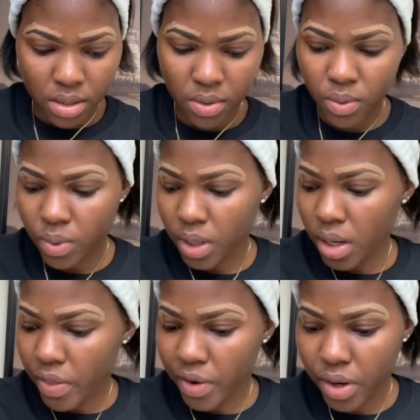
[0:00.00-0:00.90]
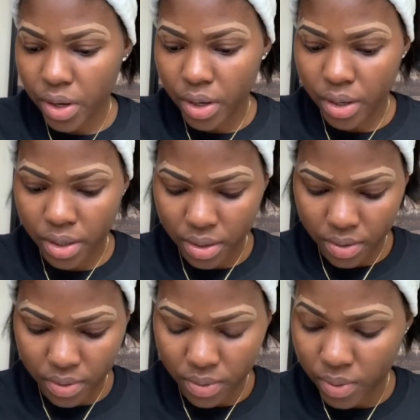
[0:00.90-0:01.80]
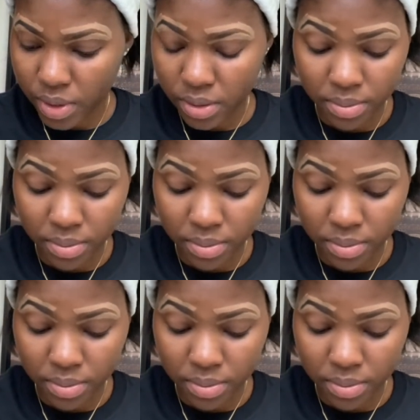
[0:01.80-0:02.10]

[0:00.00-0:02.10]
One other, well,